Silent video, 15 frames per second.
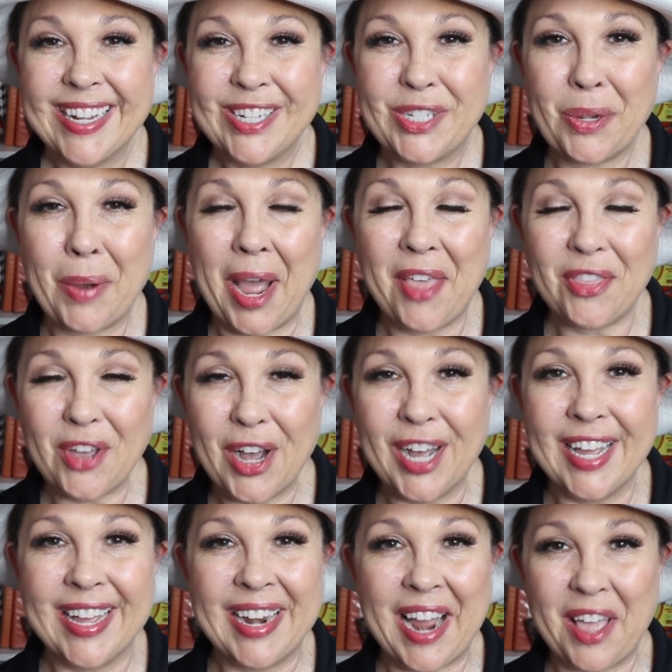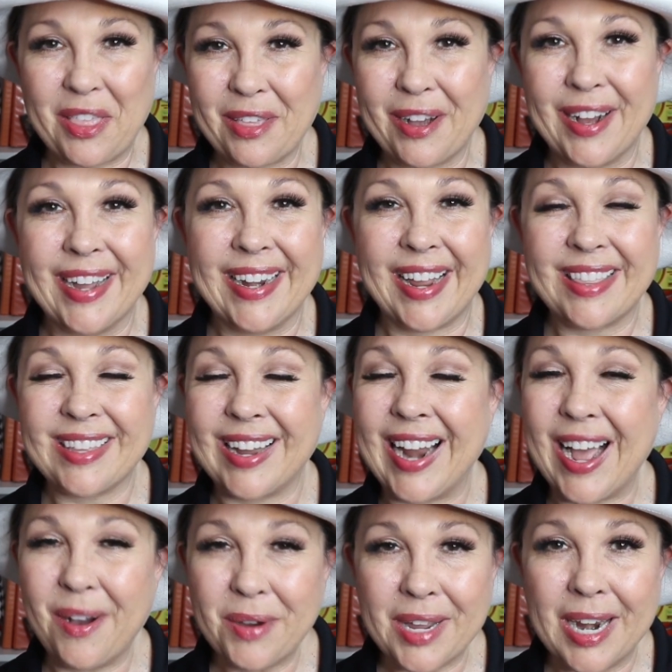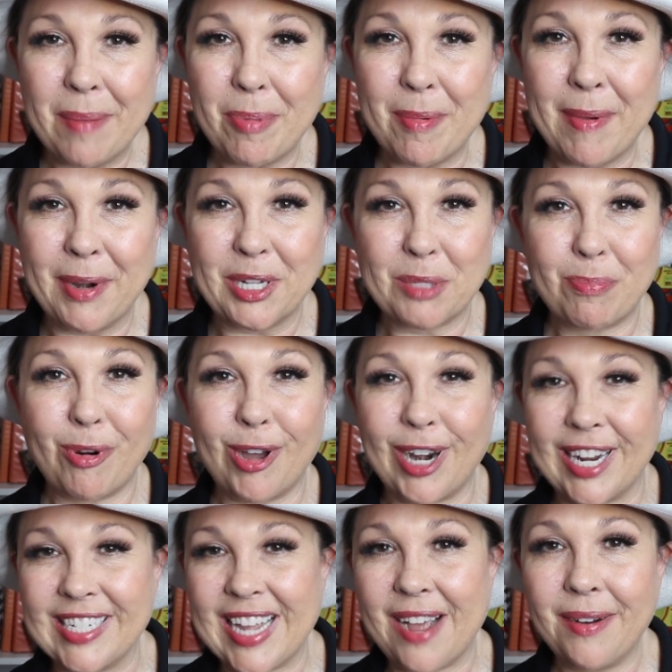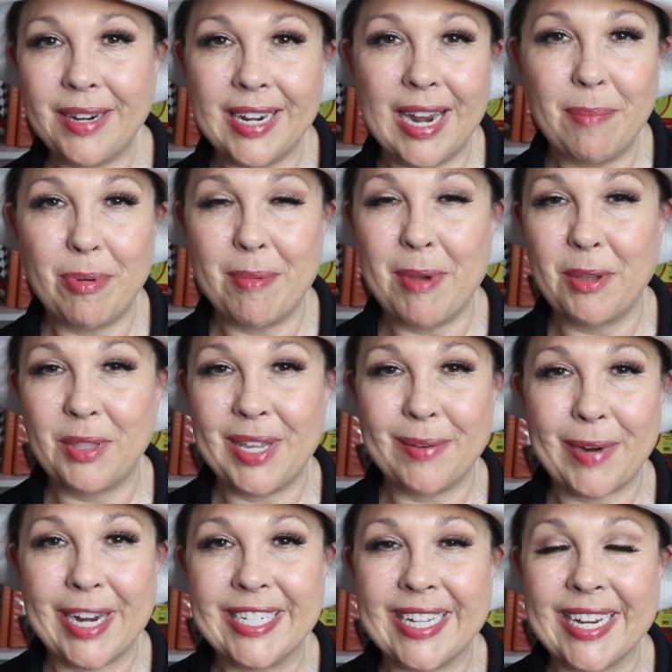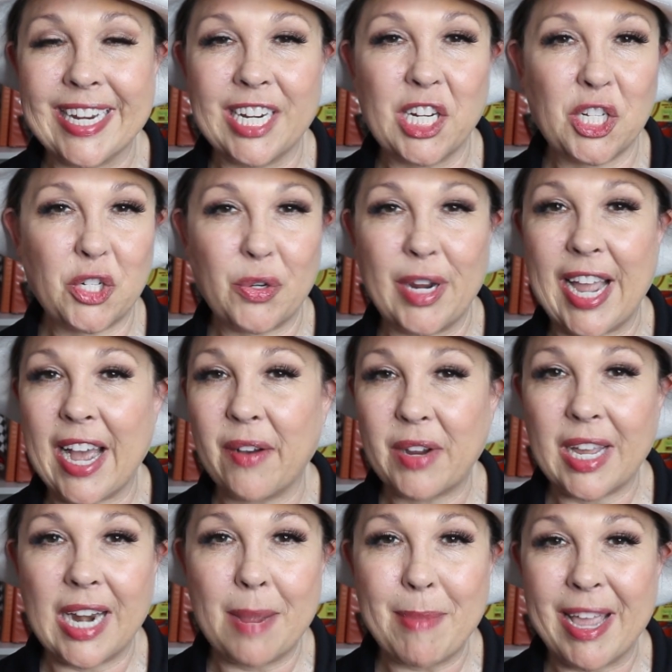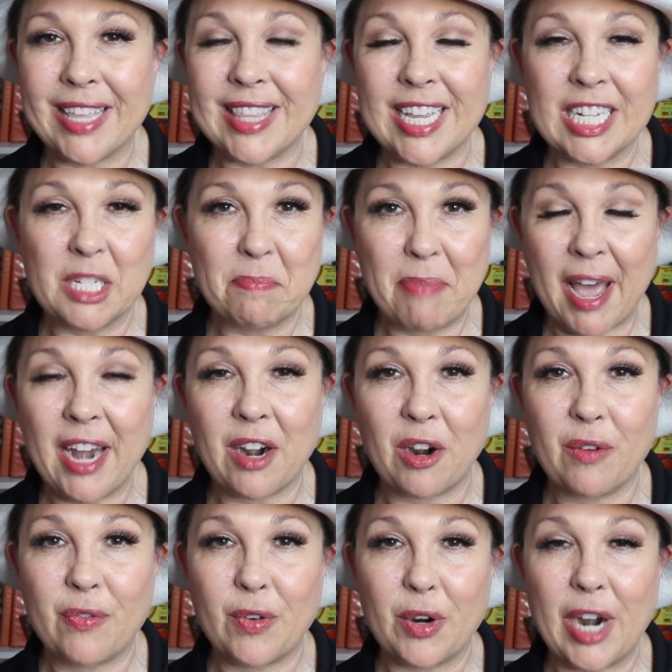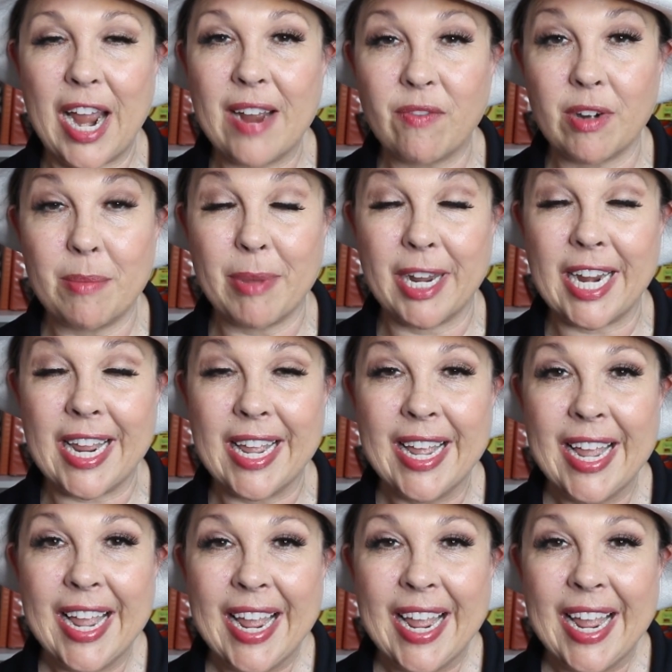So I thought, how can I promote his product? How can I promote the racing industry? How can I make things better for everybody?